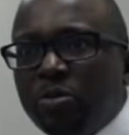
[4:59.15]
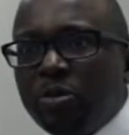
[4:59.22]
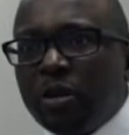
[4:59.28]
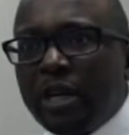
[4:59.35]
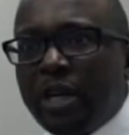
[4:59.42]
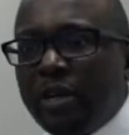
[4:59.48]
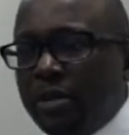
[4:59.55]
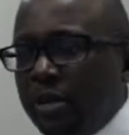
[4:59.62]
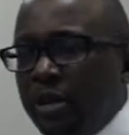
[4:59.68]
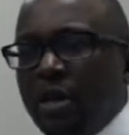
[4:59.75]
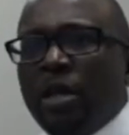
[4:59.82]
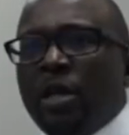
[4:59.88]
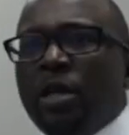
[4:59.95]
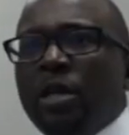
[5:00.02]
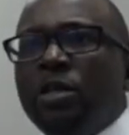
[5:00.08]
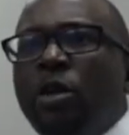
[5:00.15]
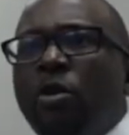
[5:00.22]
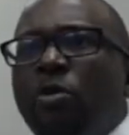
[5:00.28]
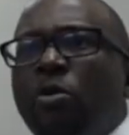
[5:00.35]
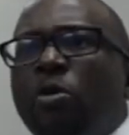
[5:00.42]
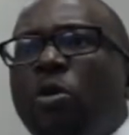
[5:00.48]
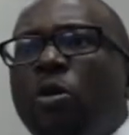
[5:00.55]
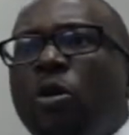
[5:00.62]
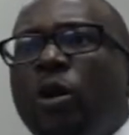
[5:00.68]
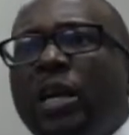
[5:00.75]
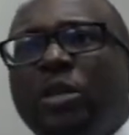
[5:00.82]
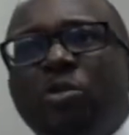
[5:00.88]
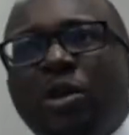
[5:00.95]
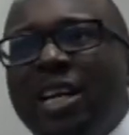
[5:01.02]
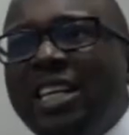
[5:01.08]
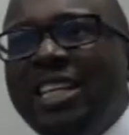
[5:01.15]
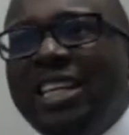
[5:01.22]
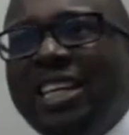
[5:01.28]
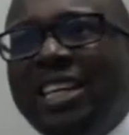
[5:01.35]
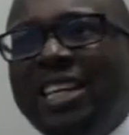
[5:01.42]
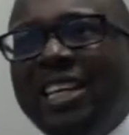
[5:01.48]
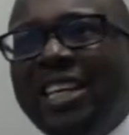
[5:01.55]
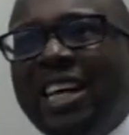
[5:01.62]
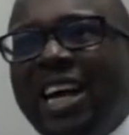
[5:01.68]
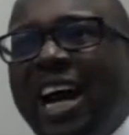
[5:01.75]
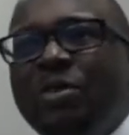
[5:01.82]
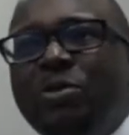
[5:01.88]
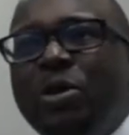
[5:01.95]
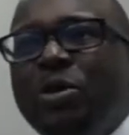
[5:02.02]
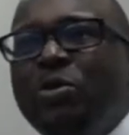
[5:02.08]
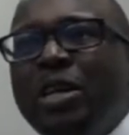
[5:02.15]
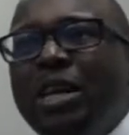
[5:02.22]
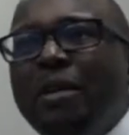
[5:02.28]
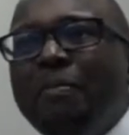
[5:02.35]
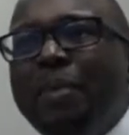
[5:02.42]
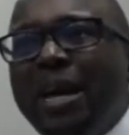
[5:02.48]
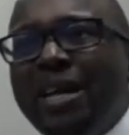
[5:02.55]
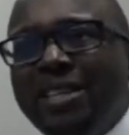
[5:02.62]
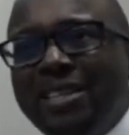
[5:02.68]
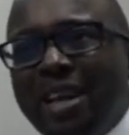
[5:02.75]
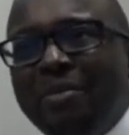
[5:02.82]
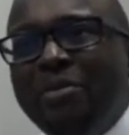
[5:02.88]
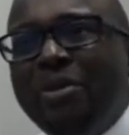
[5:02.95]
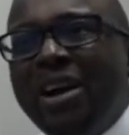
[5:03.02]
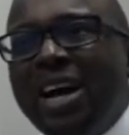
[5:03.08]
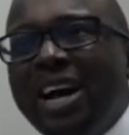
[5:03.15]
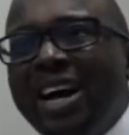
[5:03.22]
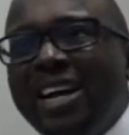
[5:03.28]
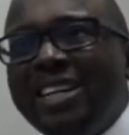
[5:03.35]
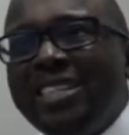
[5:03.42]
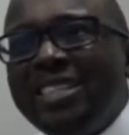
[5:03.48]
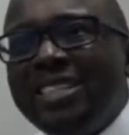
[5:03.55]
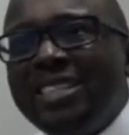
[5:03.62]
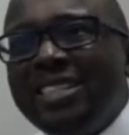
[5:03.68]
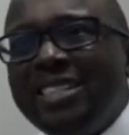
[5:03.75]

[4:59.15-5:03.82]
Okay? So, guess what I did? I recruited the best Liberia has.